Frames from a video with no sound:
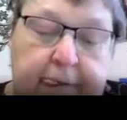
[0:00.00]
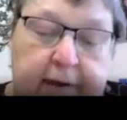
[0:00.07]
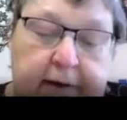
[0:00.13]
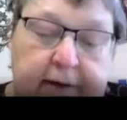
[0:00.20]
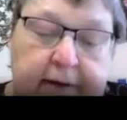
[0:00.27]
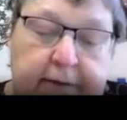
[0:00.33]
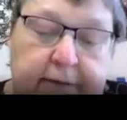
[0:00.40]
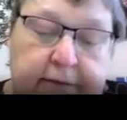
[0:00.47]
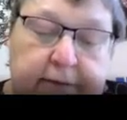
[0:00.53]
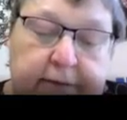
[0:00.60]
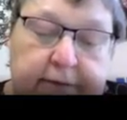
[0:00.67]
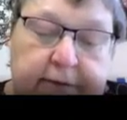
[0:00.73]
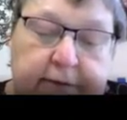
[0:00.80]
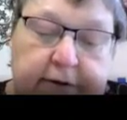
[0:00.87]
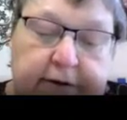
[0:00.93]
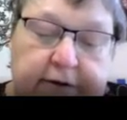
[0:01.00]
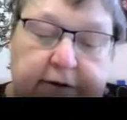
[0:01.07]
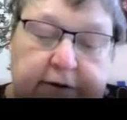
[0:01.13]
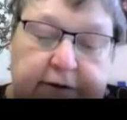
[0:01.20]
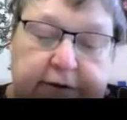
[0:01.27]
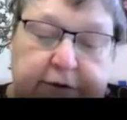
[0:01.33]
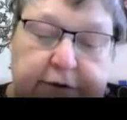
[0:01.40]

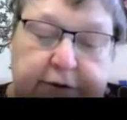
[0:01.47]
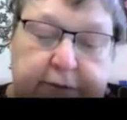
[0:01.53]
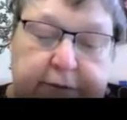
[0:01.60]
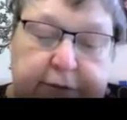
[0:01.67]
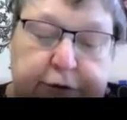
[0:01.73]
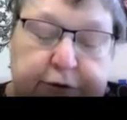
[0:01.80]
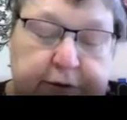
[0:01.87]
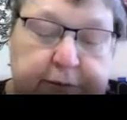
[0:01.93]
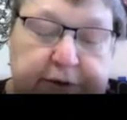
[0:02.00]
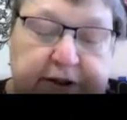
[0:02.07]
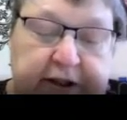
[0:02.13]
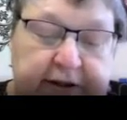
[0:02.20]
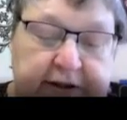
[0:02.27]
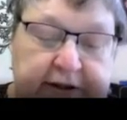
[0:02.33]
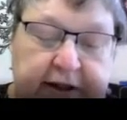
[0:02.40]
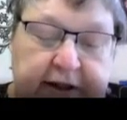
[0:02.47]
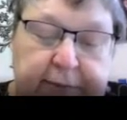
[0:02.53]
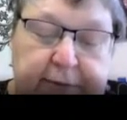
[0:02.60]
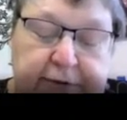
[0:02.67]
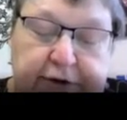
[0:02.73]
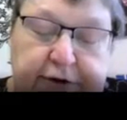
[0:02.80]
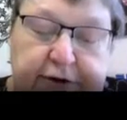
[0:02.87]
I shouldn't be hanging
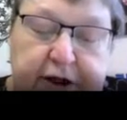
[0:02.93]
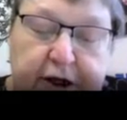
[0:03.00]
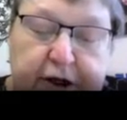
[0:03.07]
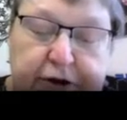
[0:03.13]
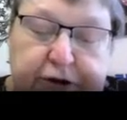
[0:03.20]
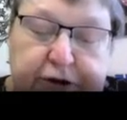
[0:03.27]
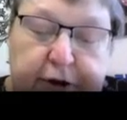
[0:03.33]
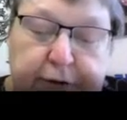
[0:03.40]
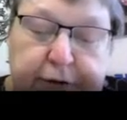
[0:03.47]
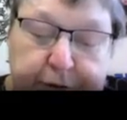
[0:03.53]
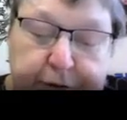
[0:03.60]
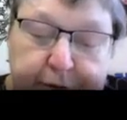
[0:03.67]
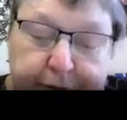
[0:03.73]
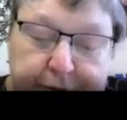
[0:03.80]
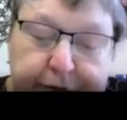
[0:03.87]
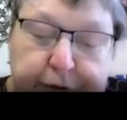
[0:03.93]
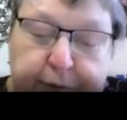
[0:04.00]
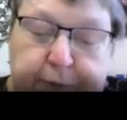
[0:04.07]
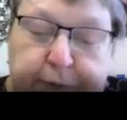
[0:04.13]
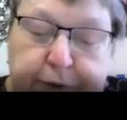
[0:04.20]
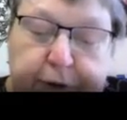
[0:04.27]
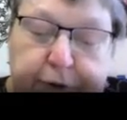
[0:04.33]
up on this. So
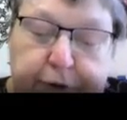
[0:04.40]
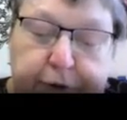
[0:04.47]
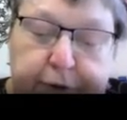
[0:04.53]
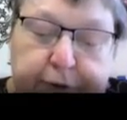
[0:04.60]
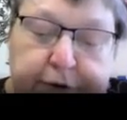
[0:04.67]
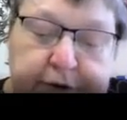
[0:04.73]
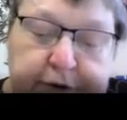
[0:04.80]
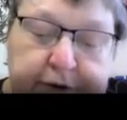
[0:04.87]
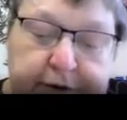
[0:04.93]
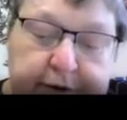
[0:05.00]
you produce.